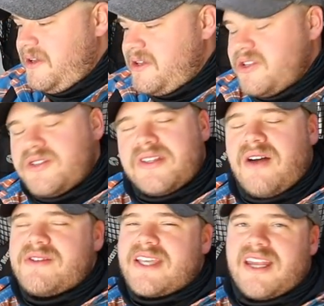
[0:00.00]
you just
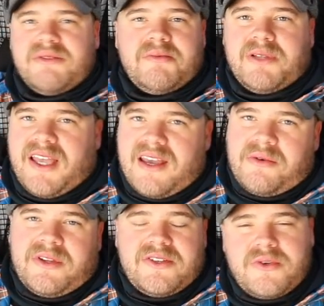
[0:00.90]
always got to be playing
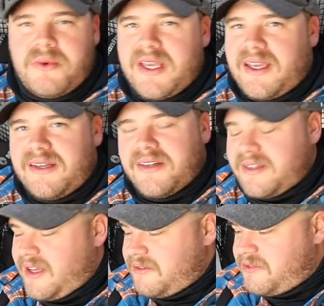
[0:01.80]
with it, tweaking
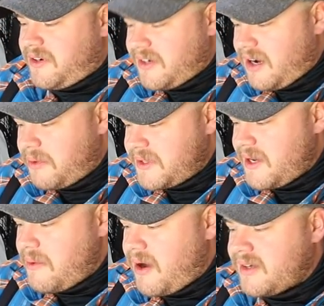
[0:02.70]
and figuring out what they
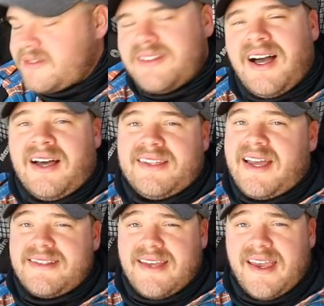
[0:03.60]
want on
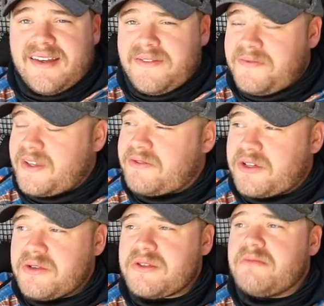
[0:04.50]
that day. If you're
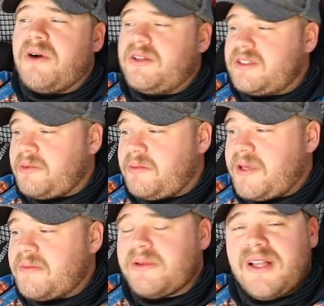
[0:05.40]
using multiple
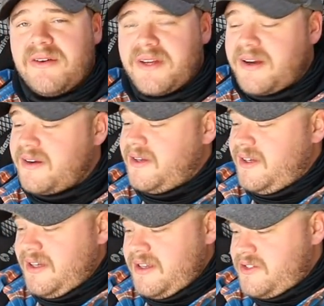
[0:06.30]
people out here,
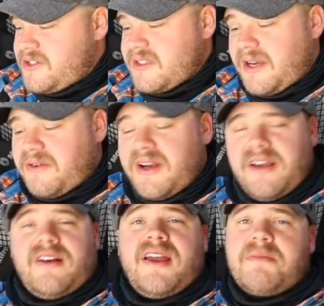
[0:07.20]
just like running
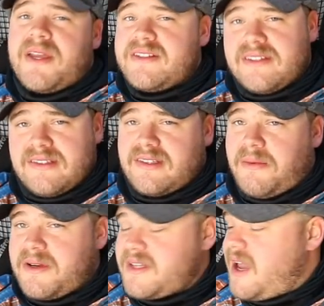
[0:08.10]
crankbaits in the
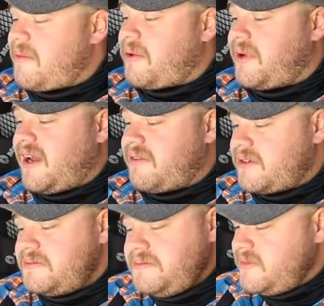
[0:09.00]
summertime or
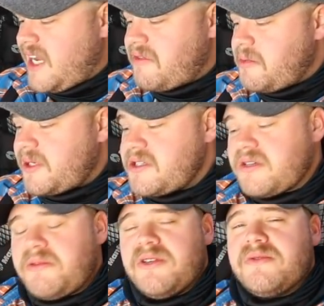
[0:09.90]
whatever, everybody
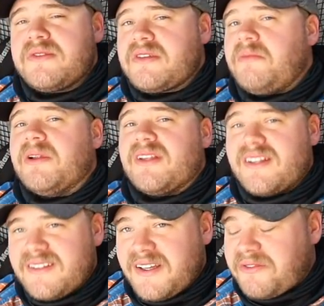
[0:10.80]
should be using something a
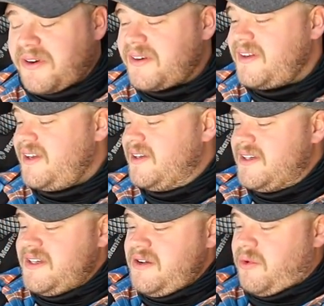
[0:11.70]
little different.
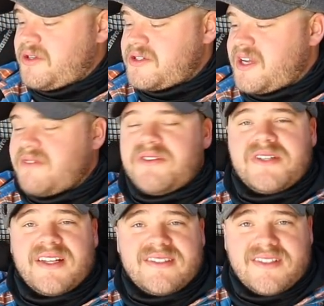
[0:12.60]
One should have their
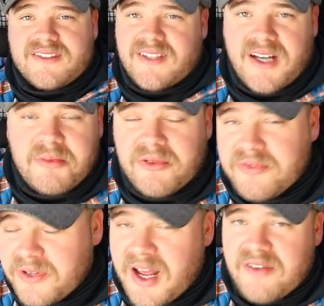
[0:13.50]
dead stick set up a
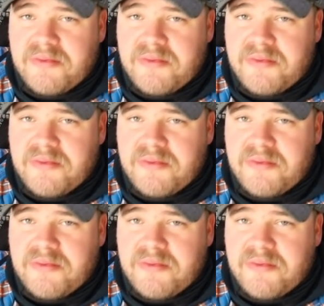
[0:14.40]
foot off